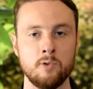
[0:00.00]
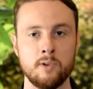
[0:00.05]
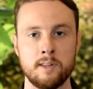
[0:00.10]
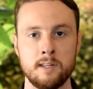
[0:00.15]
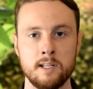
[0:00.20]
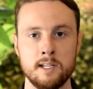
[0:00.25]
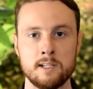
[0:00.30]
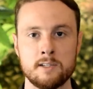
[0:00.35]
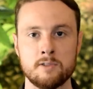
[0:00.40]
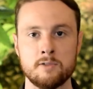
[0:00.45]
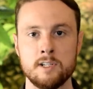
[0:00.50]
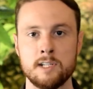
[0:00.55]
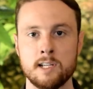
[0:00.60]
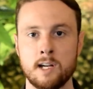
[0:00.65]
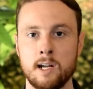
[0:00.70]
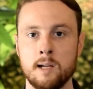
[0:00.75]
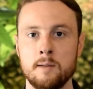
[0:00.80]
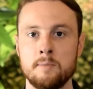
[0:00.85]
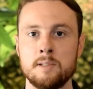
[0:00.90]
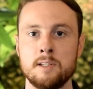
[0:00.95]
these three
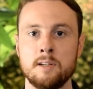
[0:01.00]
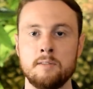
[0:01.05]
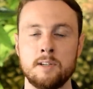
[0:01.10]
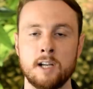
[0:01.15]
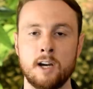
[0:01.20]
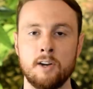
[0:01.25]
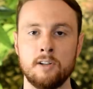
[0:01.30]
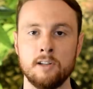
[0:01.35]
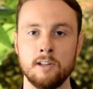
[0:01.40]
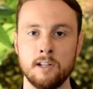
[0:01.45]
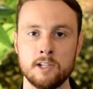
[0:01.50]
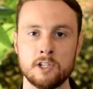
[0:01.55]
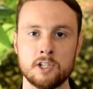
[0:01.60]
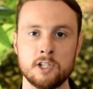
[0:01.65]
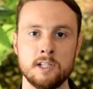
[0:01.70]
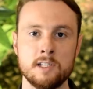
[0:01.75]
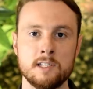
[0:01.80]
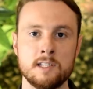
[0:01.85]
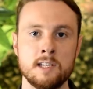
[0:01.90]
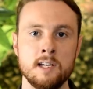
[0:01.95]
types of
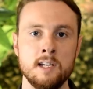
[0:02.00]
calculations